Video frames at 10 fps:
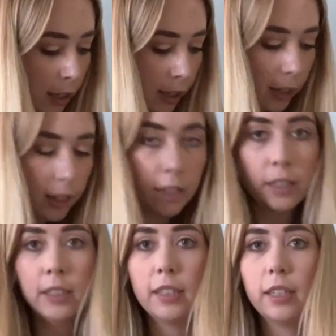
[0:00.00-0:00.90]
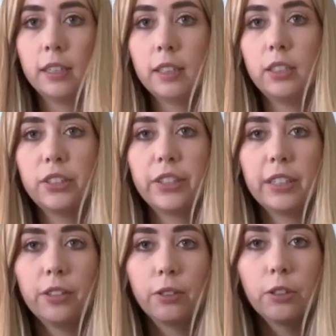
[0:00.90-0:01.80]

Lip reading: and just this little